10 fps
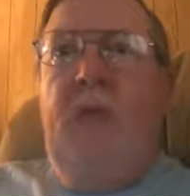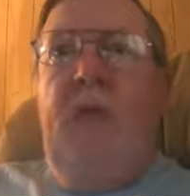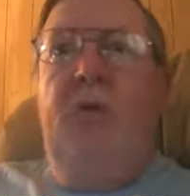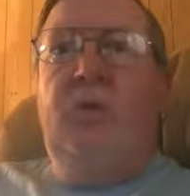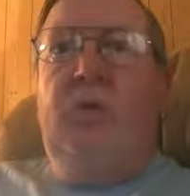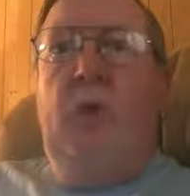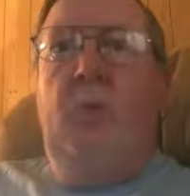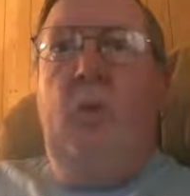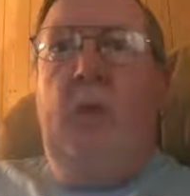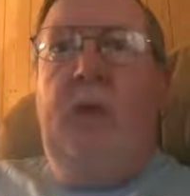And it's
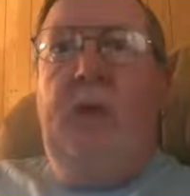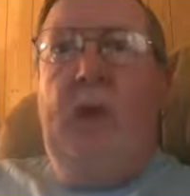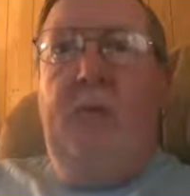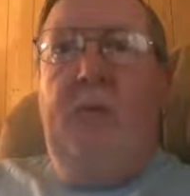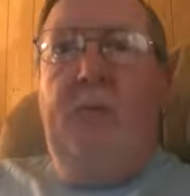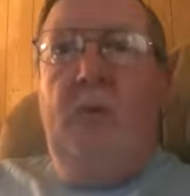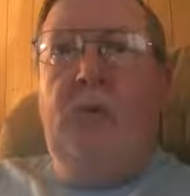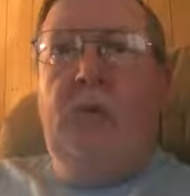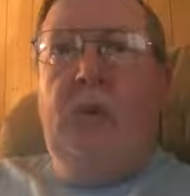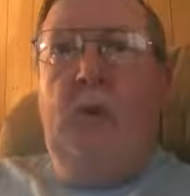time to wake up before
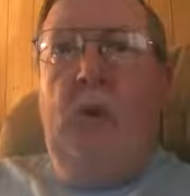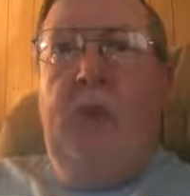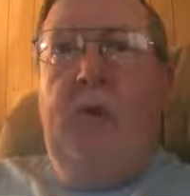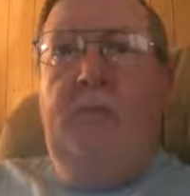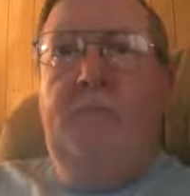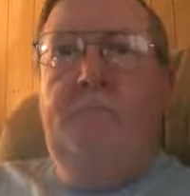it's too late.